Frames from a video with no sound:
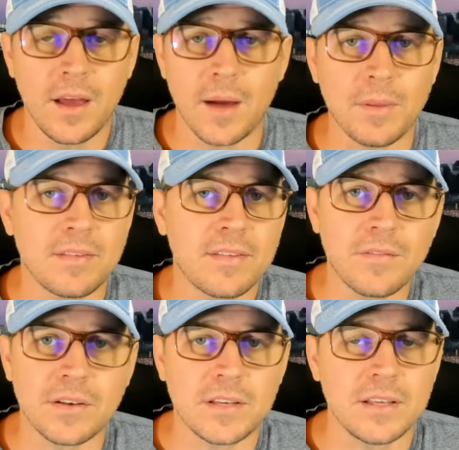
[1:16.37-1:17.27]
I mean,
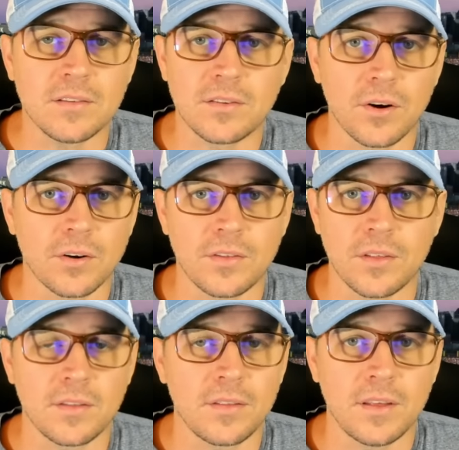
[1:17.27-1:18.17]
17 starts
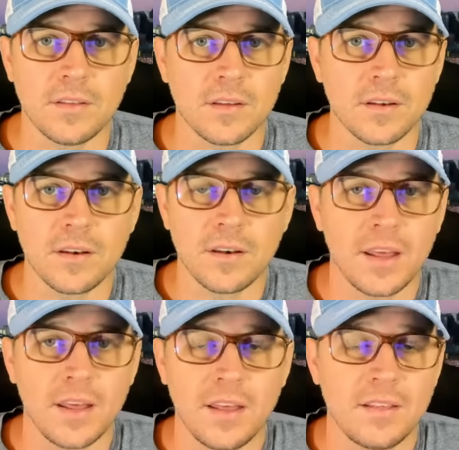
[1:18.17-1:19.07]
this season.
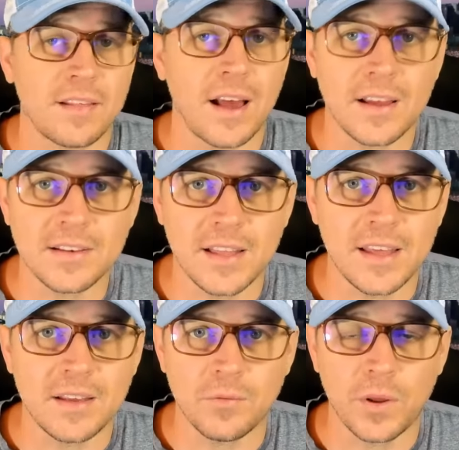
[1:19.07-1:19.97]
He, signed
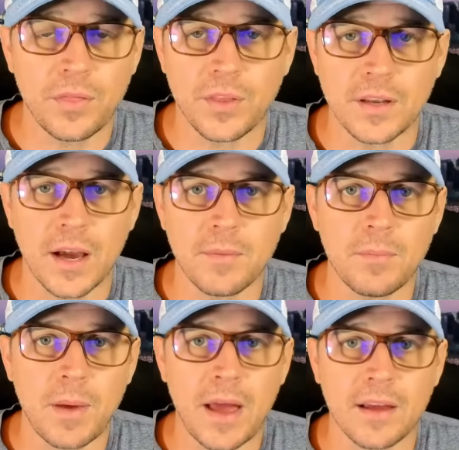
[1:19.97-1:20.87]
late with the
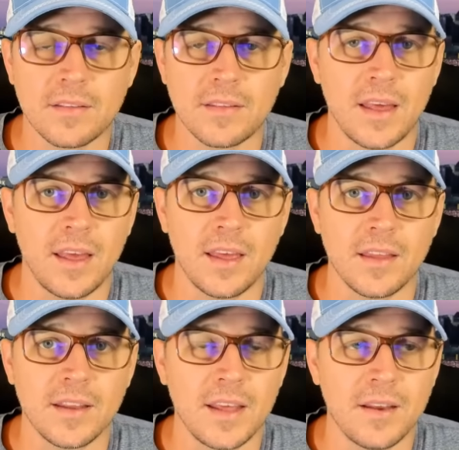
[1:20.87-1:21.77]
Diamondbacks,
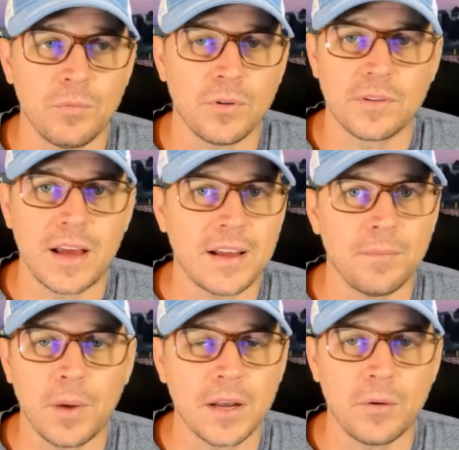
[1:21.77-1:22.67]
and it was kind
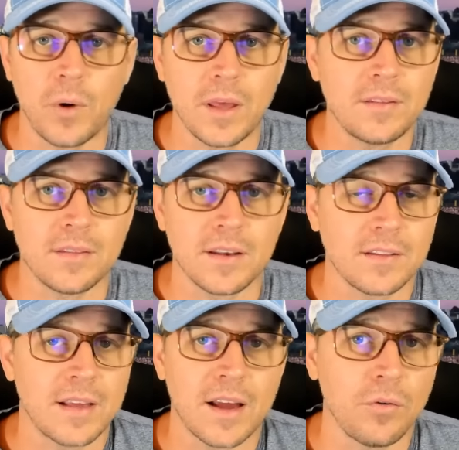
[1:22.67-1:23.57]
of money wasted.
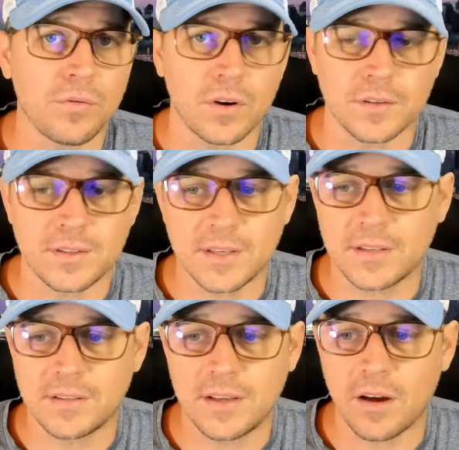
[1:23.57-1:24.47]
He's got over a
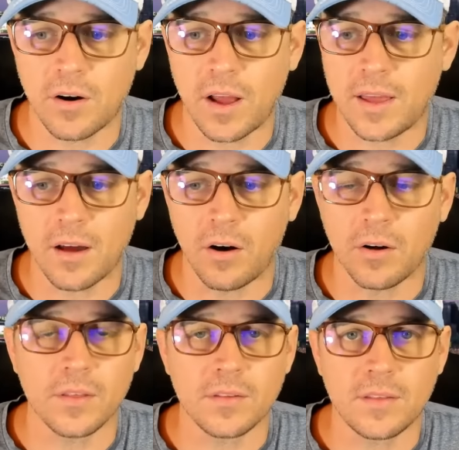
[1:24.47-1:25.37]
six ERA
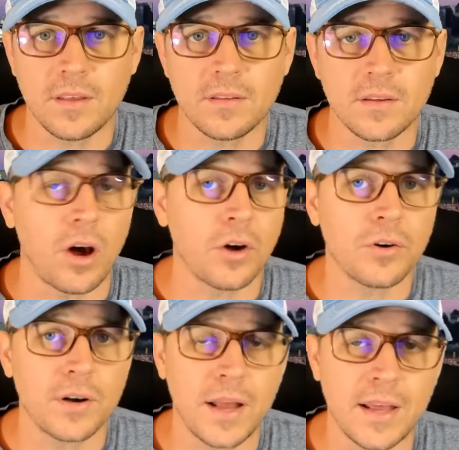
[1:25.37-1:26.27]
on the season,
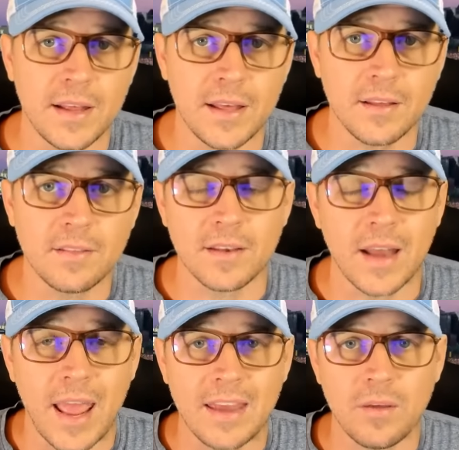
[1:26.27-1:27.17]
108 hits,
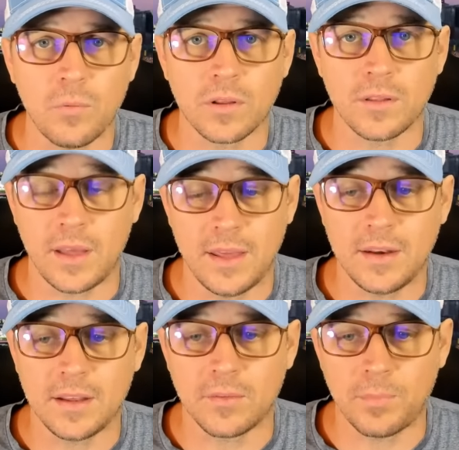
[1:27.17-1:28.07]
and 81
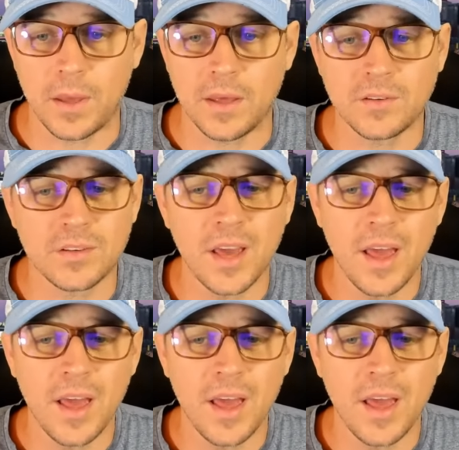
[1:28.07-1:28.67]
innings pitched.